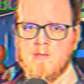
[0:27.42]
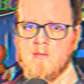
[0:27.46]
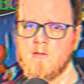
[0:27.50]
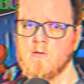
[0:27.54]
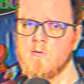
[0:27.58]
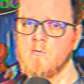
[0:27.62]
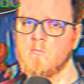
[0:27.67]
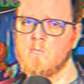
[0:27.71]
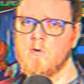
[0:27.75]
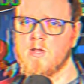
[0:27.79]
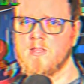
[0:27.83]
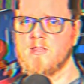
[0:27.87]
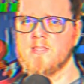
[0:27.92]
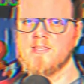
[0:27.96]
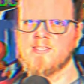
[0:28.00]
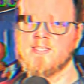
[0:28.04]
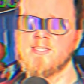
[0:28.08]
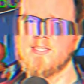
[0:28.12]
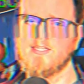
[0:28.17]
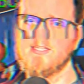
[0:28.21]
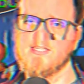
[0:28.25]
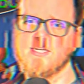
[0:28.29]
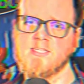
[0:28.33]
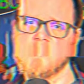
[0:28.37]
While this
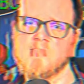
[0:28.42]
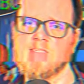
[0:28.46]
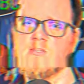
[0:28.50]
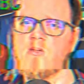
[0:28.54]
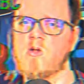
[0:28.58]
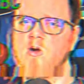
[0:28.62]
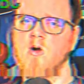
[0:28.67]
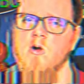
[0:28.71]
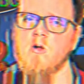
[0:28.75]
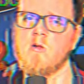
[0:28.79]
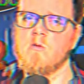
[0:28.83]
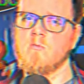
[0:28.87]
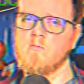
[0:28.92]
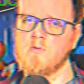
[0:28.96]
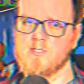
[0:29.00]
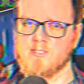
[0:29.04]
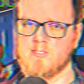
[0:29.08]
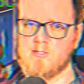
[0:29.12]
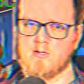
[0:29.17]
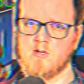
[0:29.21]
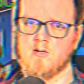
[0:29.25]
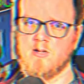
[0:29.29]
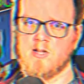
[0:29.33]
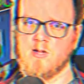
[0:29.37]
doesn't always
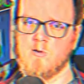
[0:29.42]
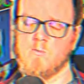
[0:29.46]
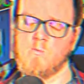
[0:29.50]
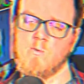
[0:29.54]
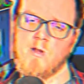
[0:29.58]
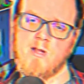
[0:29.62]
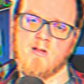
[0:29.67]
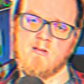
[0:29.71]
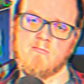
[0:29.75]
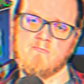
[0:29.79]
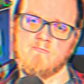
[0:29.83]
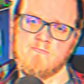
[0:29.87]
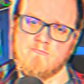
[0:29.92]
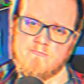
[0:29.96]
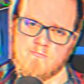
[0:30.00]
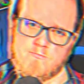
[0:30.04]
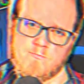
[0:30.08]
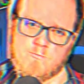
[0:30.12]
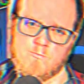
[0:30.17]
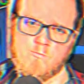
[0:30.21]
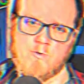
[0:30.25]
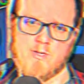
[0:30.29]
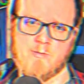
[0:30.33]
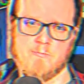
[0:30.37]
turn out well,
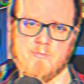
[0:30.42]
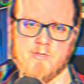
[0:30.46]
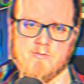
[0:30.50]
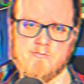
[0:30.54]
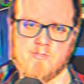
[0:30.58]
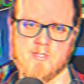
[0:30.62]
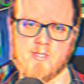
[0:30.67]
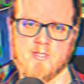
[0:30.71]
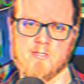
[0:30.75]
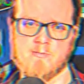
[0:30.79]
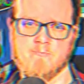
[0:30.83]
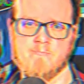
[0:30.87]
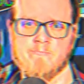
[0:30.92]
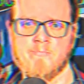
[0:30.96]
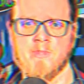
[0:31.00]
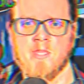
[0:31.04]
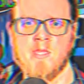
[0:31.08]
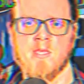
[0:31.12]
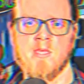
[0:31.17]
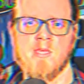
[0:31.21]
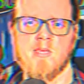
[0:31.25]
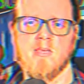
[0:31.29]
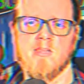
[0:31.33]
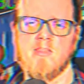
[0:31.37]
Wii Music,
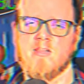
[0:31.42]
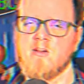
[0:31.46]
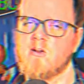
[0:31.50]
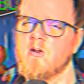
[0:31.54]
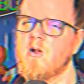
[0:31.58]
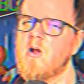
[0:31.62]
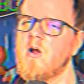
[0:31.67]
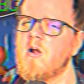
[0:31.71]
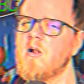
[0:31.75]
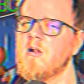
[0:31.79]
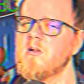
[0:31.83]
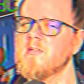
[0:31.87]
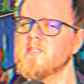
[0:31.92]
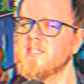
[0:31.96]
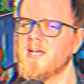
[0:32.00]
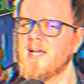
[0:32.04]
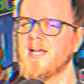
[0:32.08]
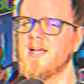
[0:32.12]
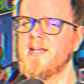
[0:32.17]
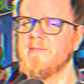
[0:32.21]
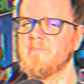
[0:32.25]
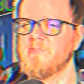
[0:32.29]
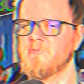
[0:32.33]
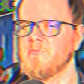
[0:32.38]
there are
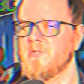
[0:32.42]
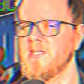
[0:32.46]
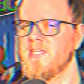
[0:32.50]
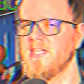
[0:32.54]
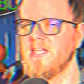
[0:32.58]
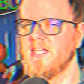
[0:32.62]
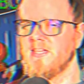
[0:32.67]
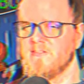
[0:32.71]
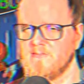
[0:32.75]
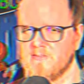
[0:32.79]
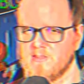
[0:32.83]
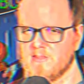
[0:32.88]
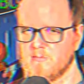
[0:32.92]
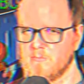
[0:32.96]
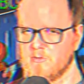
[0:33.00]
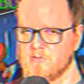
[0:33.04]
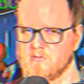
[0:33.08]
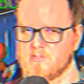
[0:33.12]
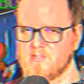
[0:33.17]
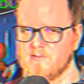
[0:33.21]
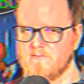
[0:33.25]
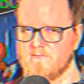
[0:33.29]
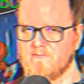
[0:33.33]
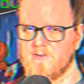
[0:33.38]
times when even the most
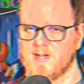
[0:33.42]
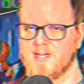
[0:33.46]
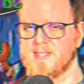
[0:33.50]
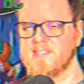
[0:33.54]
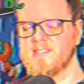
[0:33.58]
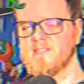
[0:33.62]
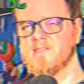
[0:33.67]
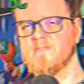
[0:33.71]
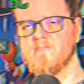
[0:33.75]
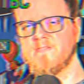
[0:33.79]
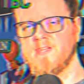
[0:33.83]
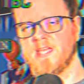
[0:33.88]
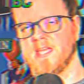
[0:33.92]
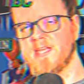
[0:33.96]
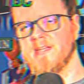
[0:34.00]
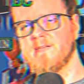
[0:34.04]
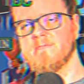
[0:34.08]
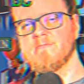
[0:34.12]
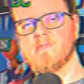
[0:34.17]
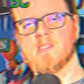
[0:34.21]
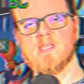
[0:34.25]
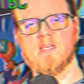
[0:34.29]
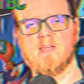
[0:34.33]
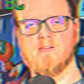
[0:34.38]
divisive
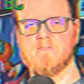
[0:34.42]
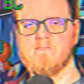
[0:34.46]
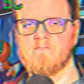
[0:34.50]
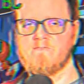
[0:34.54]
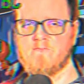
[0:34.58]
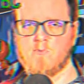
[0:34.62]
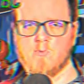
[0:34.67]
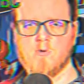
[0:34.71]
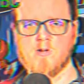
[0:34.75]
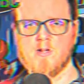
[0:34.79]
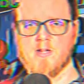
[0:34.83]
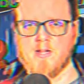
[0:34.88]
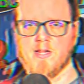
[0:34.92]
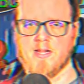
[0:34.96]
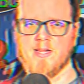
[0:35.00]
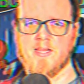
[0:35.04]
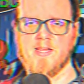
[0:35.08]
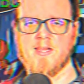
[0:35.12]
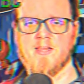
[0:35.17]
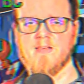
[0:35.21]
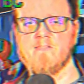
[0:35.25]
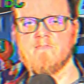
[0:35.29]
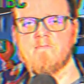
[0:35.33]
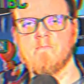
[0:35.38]
games like Fortnite
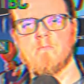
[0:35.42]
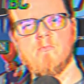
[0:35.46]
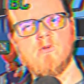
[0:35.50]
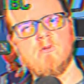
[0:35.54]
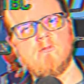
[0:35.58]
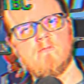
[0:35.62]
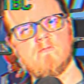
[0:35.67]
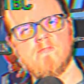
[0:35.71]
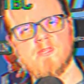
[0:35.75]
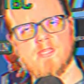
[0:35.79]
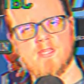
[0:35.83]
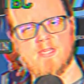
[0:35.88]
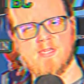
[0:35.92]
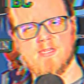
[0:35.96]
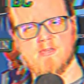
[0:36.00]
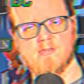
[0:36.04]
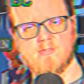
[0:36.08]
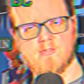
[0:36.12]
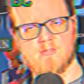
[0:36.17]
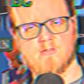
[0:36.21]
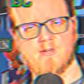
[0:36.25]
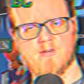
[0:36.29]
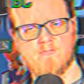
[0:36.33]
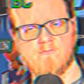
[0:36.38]
have moved the
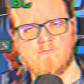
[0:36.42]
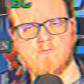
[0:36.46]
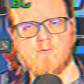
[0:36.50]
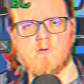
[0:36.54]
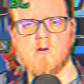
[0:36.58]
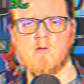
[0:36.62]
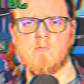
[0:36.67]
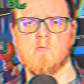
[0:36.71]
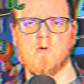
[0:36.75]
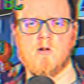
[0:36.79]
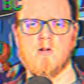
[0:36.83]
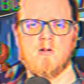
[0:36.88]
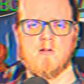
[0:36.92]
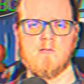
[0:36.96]
industry forward.